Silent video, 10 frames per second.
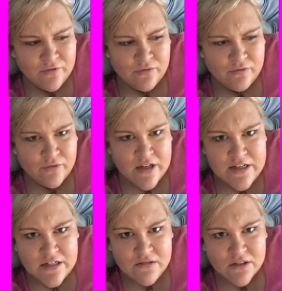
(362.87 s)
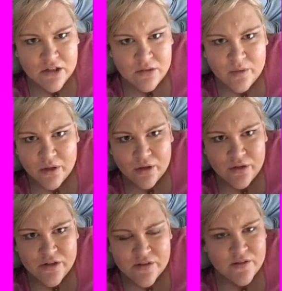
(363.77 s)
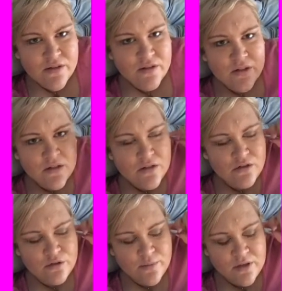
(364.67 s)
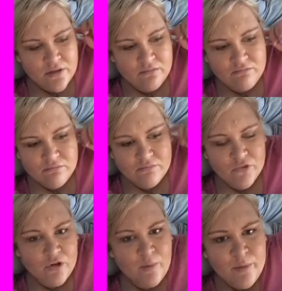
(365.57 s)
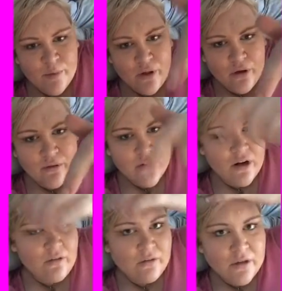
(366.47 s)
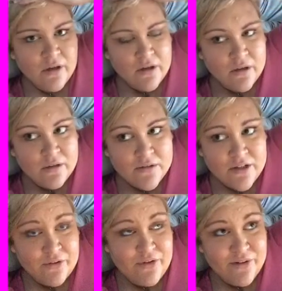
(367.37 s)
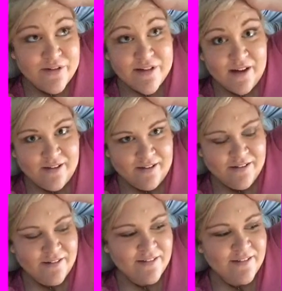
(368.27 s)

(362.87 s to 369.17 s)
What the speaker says: if I didn't and you want to know, just shoot me a comment below and I'll tell you the saga.